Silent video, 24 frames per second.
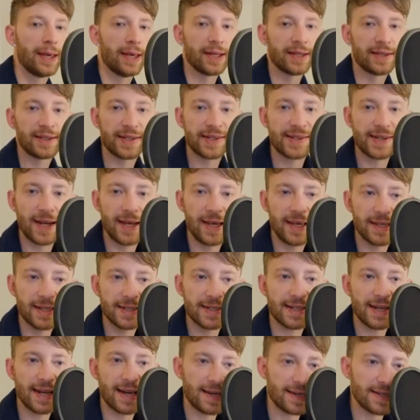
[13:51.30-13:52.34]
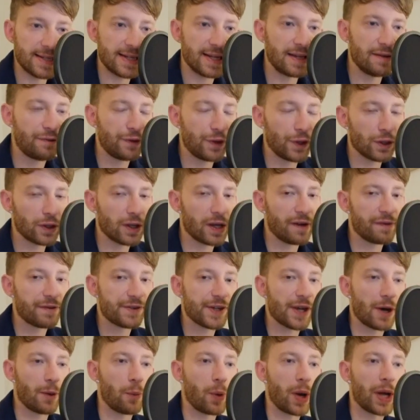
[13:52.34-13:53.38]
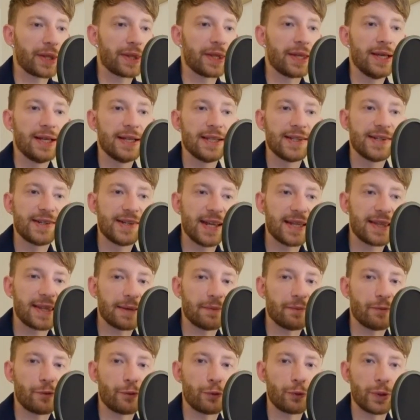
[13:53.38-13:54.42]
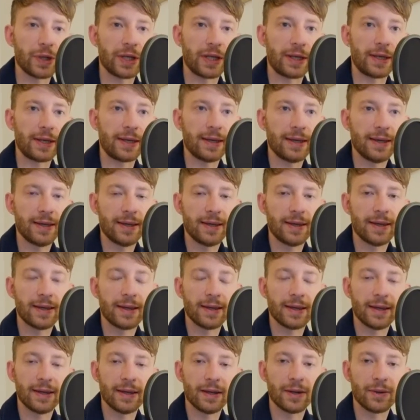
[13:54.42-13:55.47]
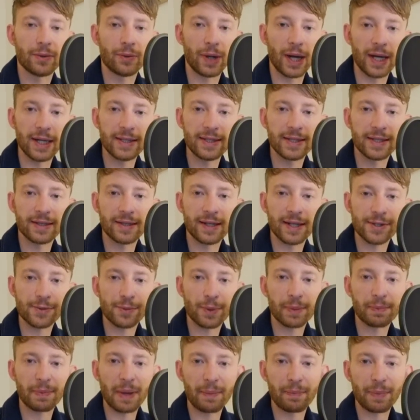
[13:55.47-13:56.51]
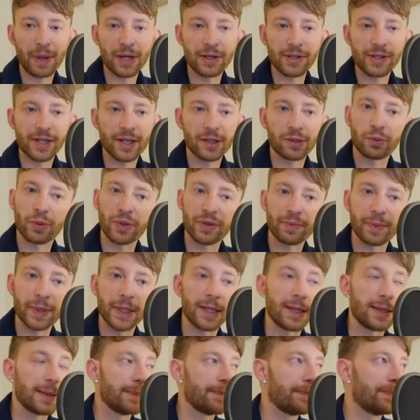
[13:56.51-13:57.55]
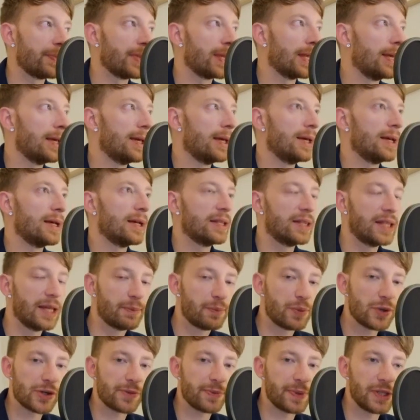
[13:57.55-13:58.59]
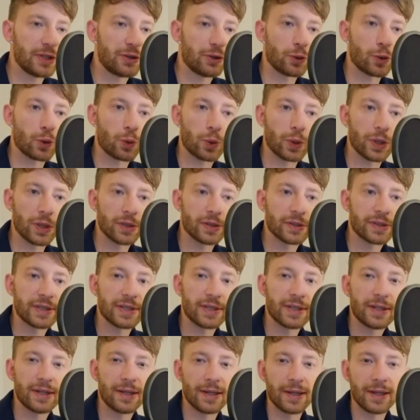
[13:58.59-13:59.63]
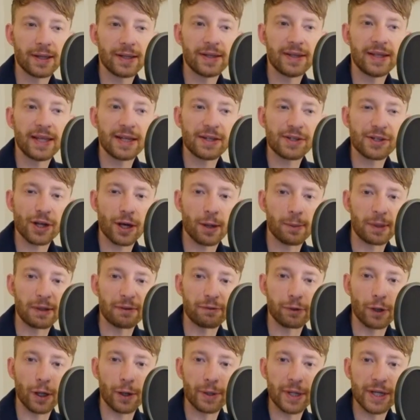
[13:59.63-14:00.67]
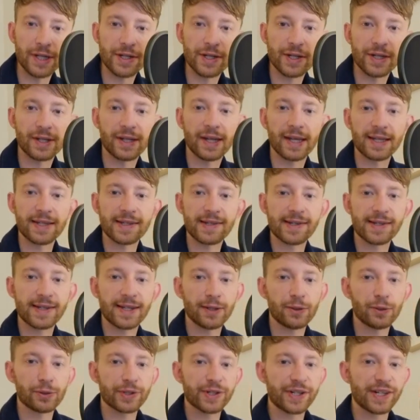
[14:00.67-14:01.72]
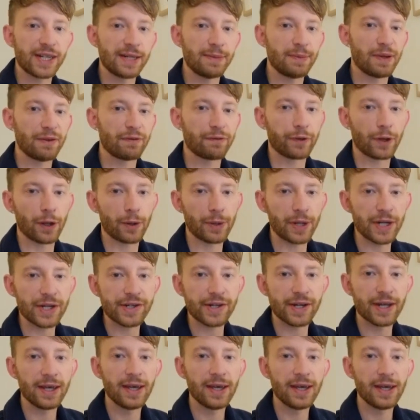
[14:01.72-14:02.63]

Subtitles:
the saying says, if you love someone, set them free, right? That's what my parents did with me. They pushed me into the world. They saw me flourish. They still see me flourish.